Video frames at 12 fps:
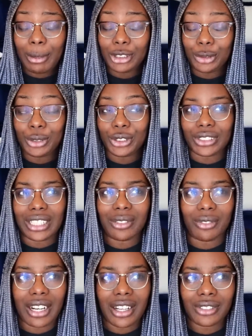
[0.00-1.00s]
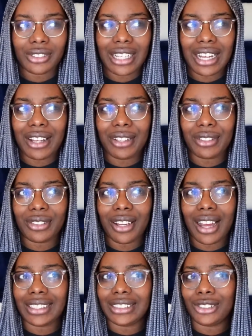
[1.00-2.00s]
about you when you're not around. I,
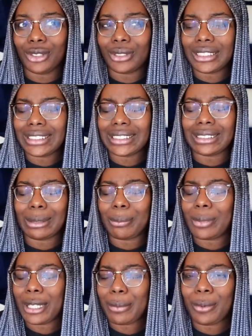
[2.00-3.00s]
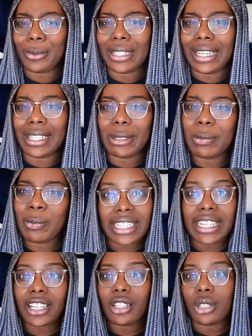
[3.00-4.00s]
I noticed some people, like, they
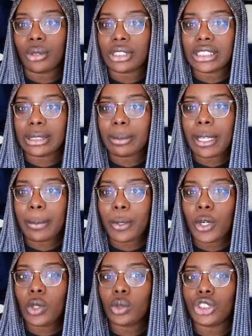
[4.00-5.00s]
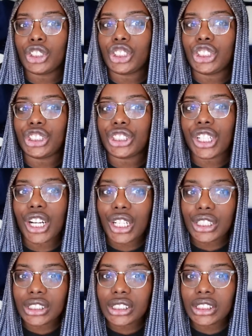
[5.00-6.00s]
get close to people
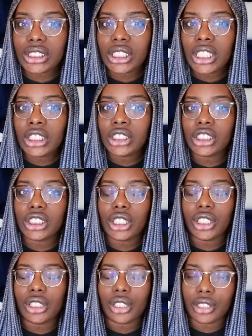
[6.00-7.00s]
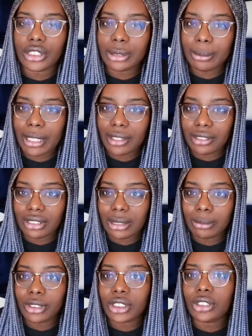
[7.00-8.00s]
just to learn about
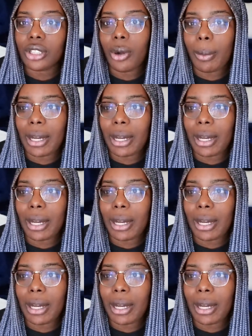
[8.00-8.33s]
them, to know